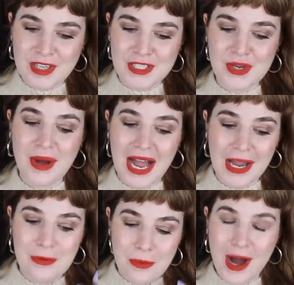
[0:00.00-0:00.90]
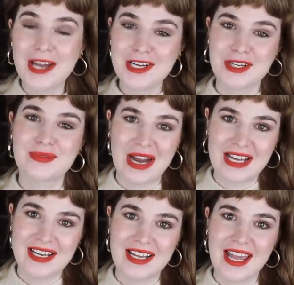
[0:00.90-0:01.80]
So I wanted a
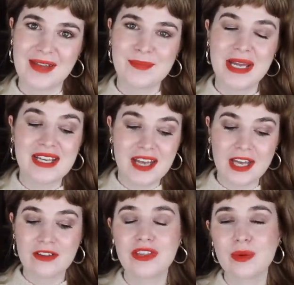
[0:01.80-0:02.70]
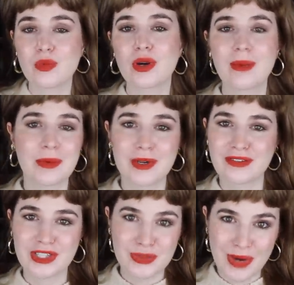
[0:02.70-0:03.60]
red, but none of them were my
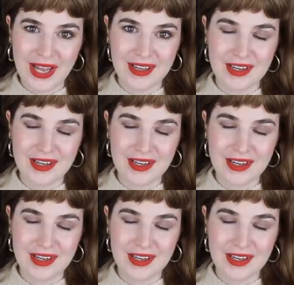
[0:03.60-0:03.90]
perfect red.